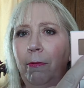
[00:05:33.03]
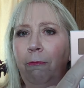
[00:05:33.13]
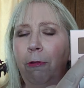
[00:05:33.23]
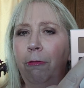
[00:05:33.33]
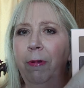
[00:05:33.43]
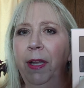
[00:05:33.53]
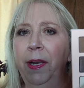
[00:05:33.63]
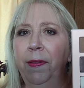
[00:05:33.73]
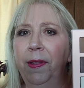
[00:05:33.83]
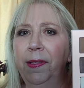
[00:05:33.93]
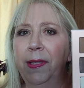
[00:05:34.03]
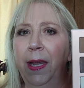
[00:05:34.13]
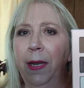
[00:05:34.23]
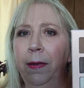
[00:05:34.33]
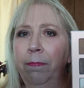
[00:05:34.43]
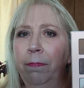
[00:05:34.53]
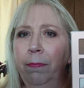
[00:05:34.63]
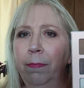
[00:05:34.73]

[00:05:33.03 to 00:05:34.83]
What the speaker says: were one and the same.